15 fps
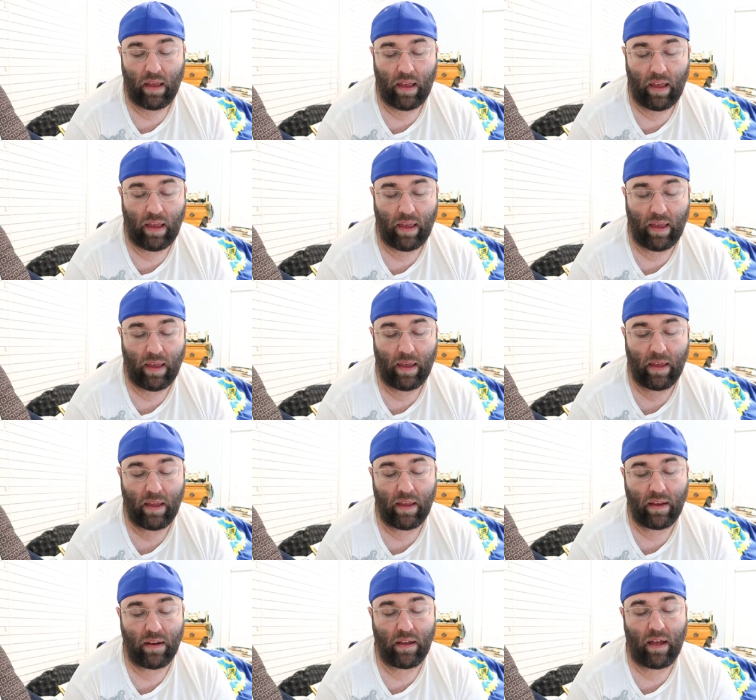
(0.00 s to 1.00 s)

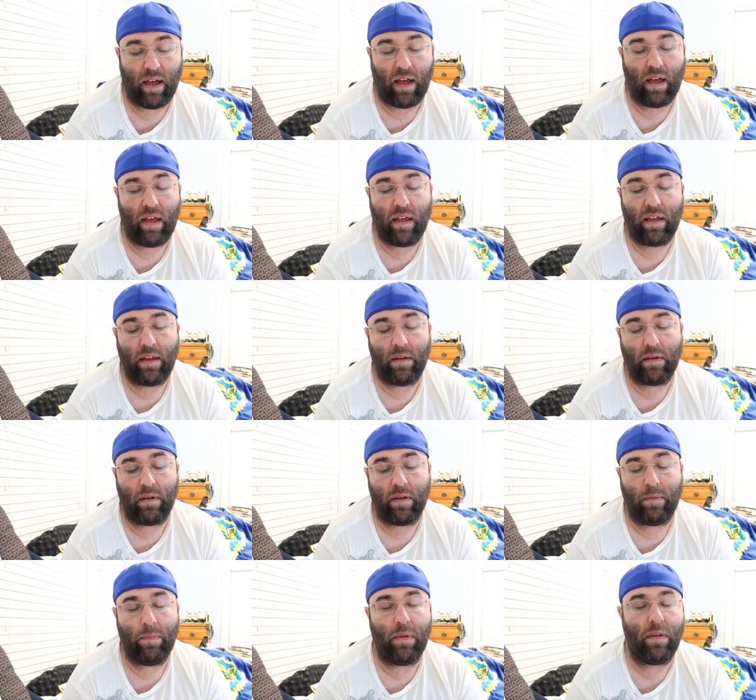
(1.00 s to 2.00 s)
And I
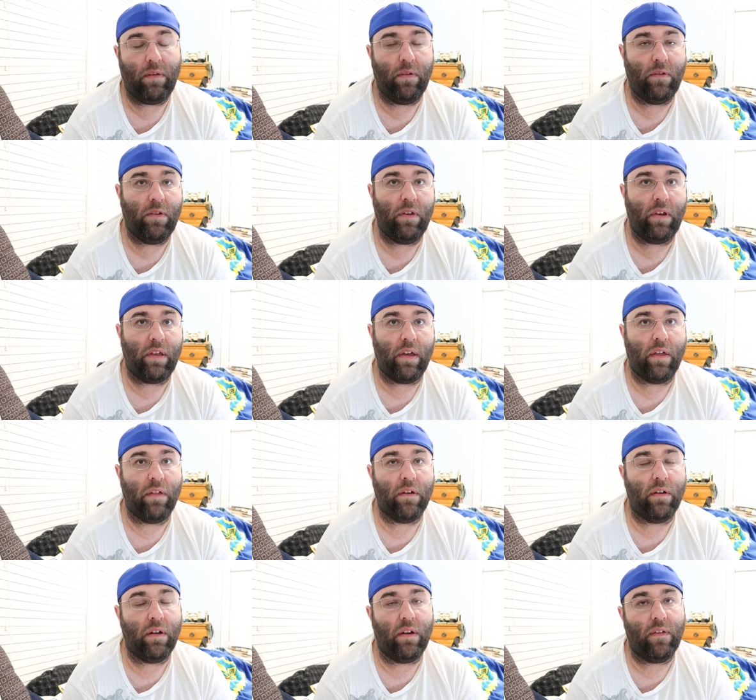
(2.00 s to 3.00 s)
already put two and two
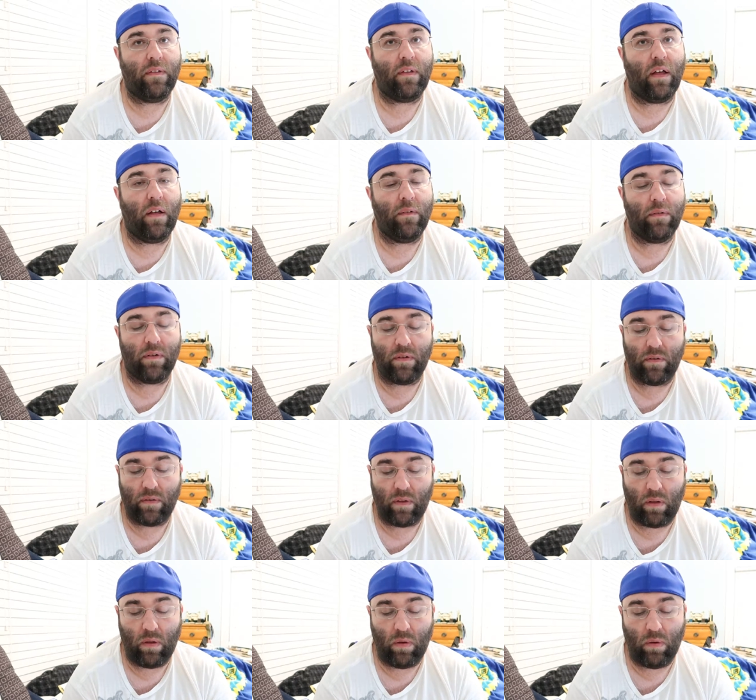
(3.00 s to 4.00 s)
together, and it's Oliver's
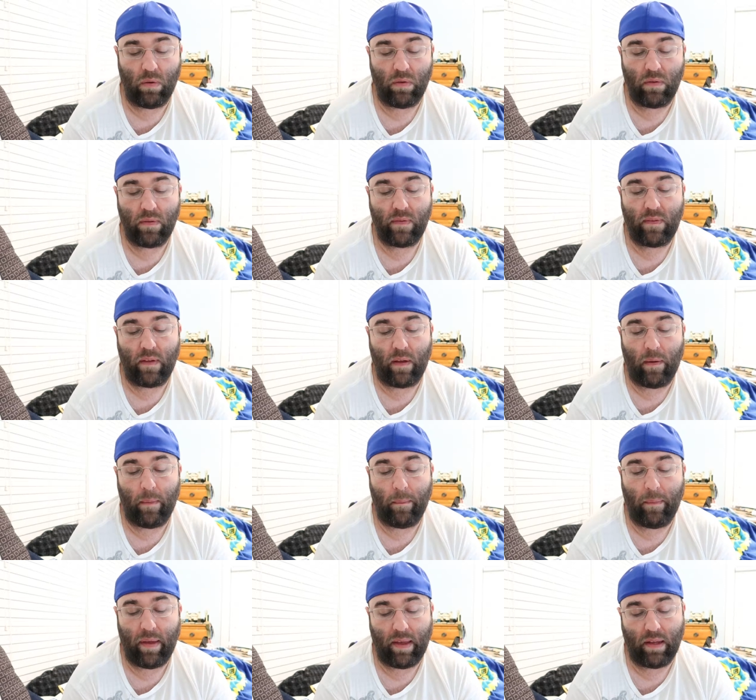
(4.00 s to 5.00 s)
old
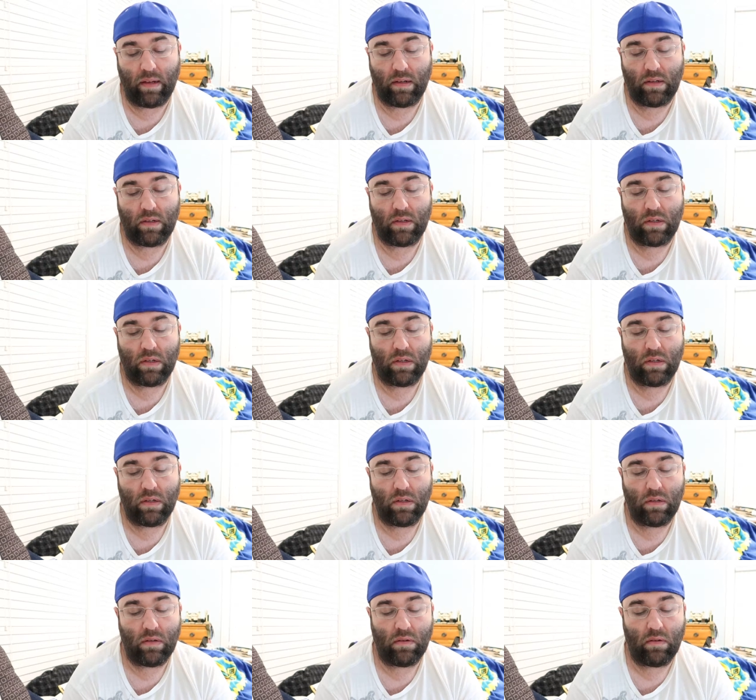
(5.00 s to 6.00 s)
cellmate.
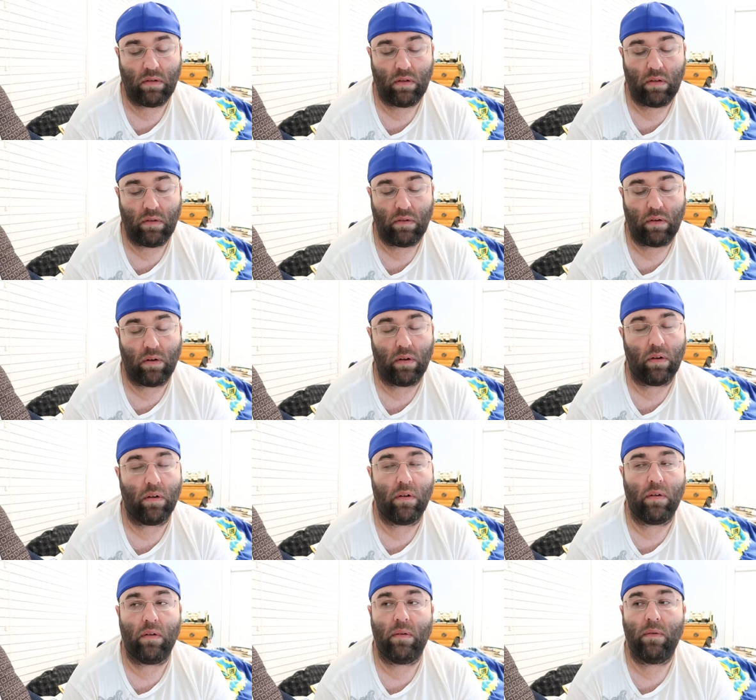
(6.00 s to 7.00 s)

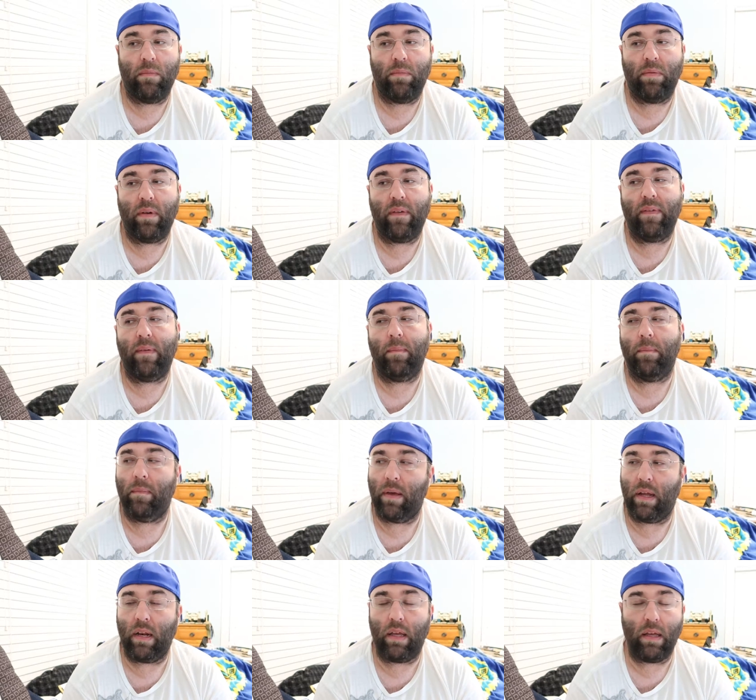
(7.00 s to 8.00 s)
Or prison
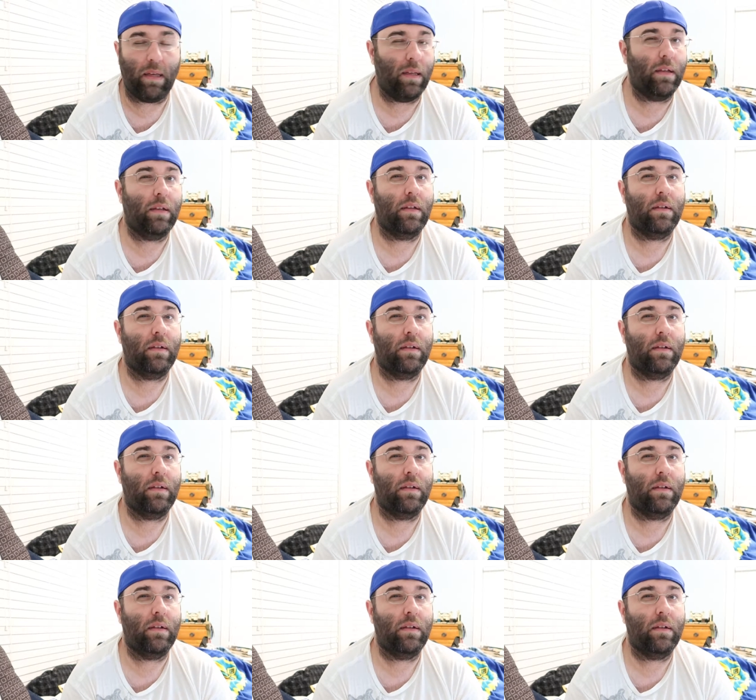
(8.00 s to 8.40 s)
buddy.